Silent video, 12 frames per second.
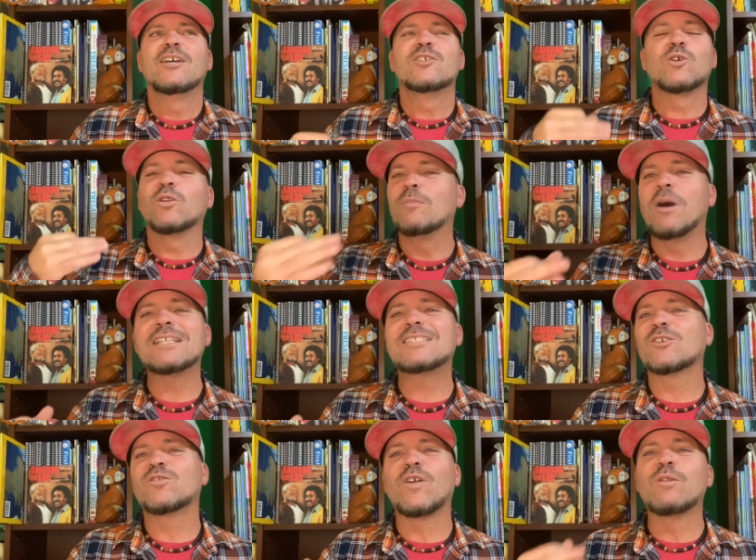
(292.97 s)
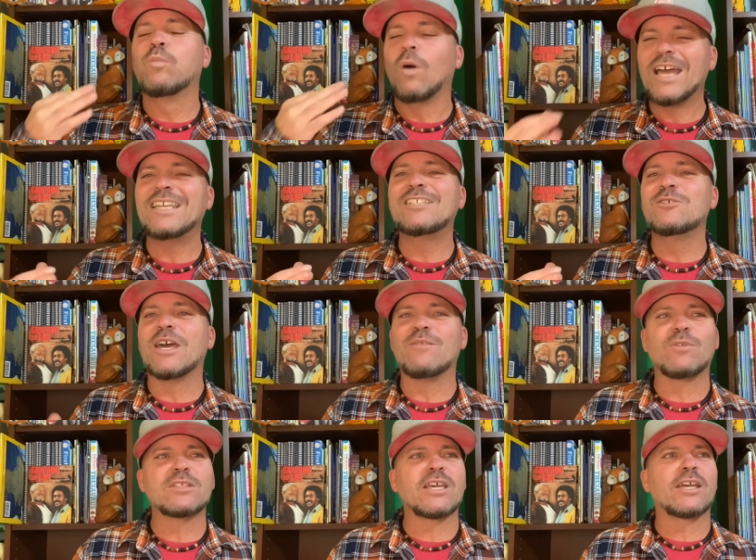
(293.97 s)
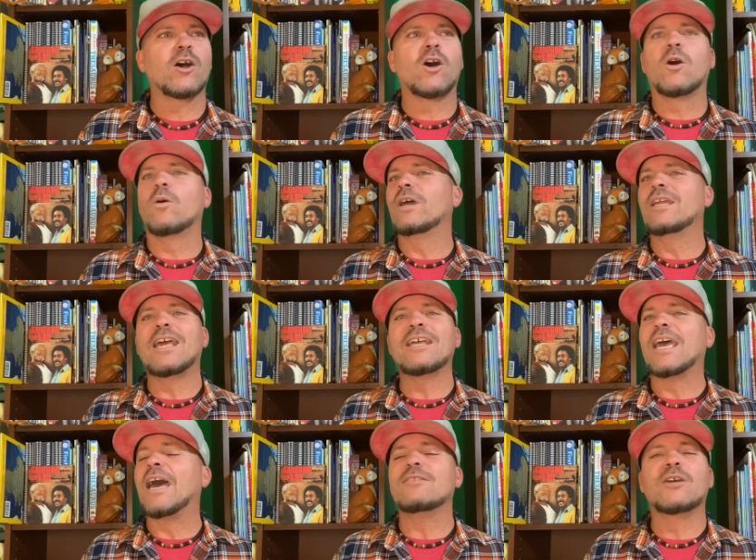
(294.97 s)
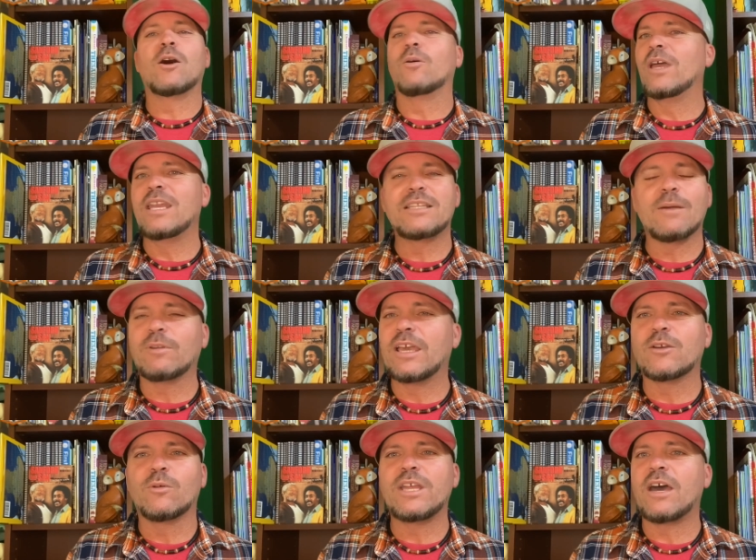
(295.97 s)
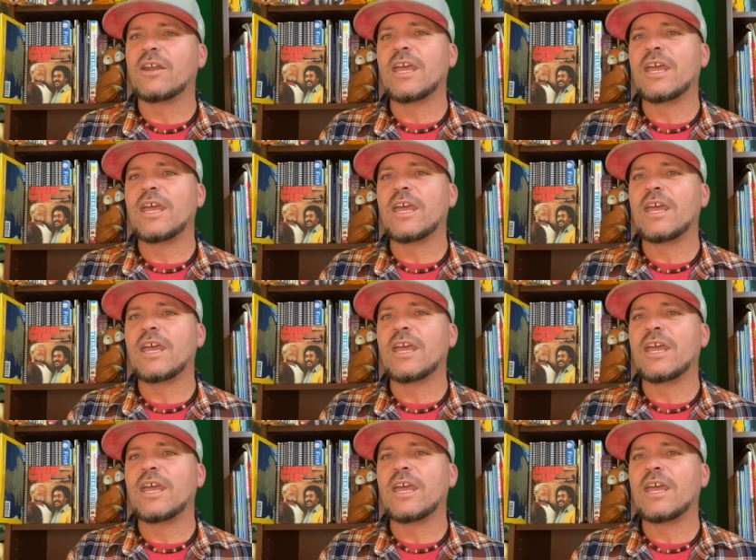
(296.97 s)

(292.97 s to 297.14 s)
So Lamont tells Fred, why did you do that? And Fred's like, oh, it ain't, ha no, it definitely ain't going down.